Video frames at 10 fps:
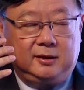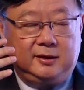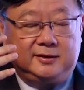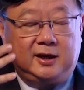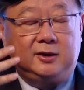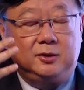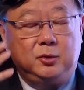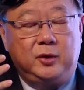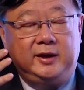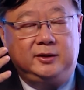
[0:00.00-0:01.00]
is there a
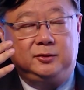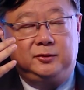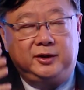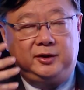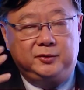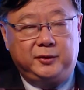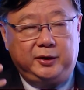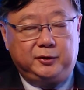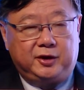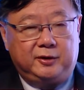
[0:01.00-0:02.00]
way to reduce
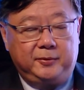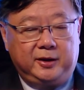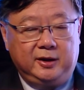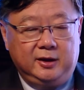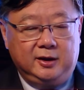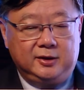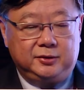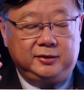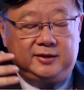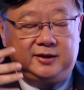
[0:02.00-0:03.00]
radiotherapy?
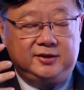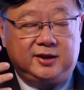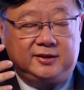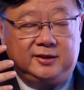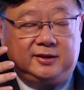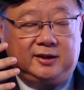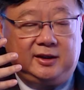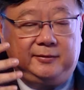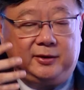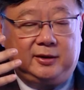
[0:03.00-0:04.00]
So it suggested that
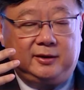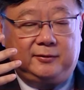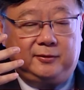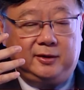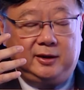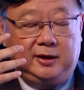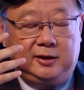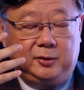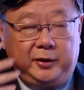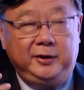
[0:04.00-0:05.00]
if you are in
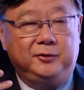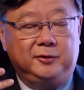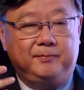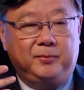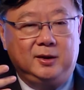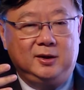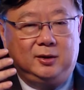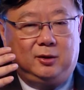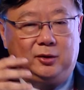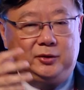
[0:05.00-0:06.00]
the Win group,
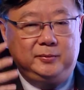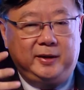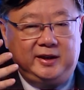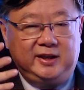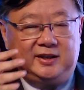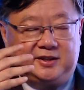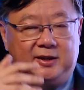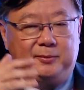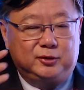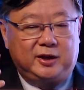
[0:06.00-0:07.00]
all you may need is
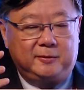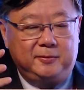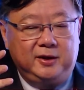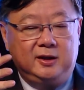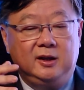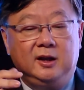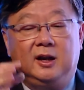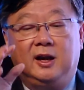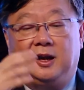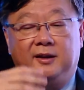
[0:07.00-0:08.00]
chemotherapy,
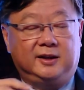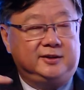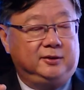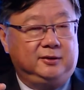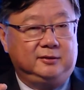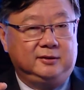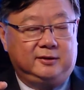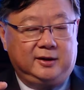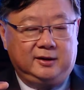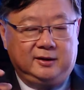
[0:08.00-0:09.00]
and that's all,
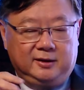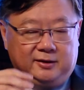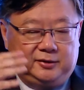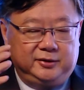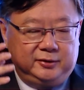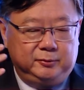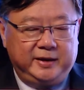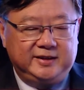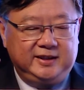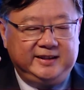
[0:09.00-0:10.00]
right? So you
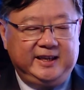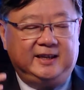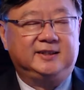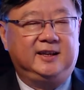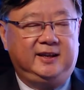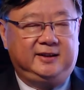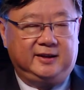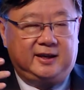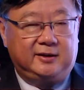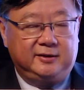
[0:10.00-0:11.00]
basically de-escalate
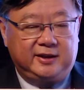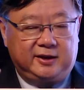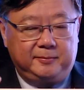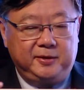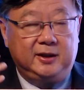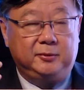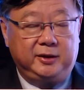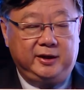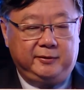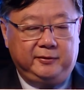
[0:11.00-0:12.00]
the current therapy that
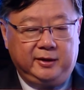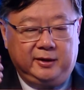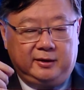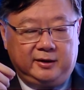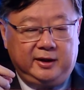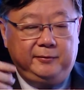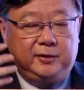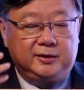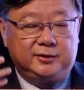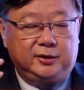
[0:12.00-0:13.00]
we give. If
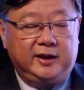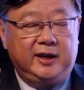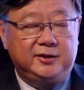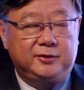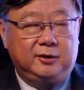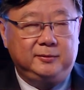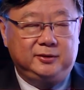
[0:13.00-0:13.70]
you are Sonic H group,